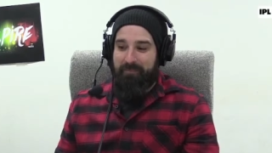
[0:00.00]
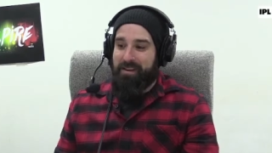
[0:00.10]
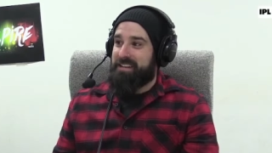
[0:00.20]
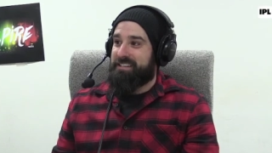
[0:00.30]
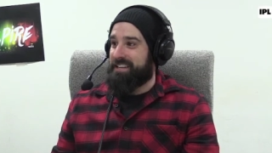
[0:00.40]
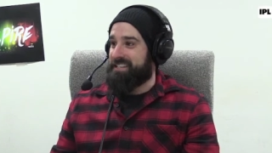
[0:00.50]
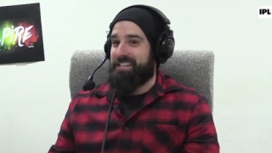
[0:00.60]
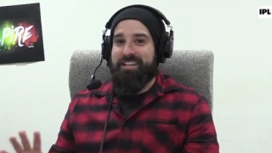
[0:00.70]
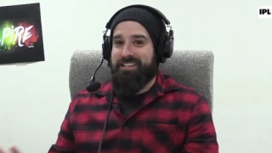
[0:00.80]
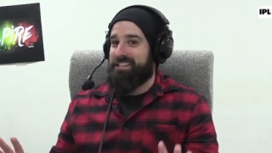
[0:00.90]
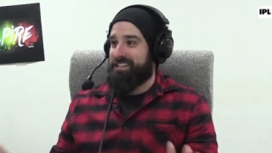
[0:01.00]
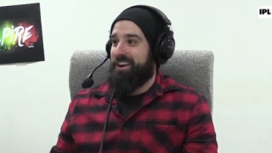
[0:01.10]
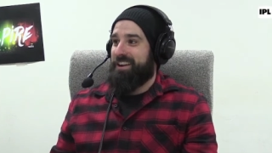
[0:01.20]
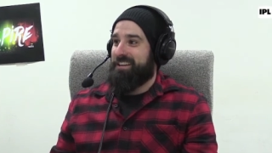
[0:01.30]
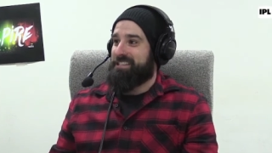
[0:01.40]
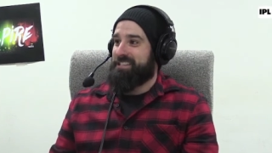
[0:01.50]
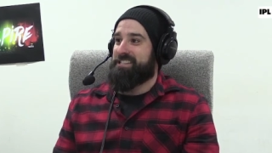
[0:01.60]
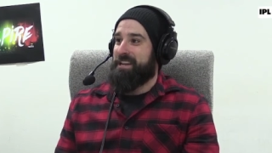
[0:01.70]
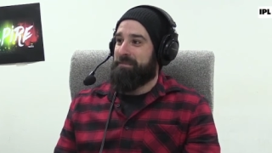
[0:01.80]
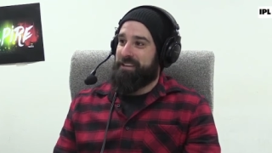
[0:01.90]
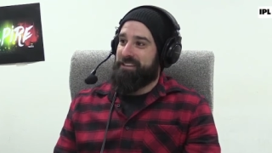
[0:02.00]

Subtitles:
Dusty doesn't sign. It's just something that.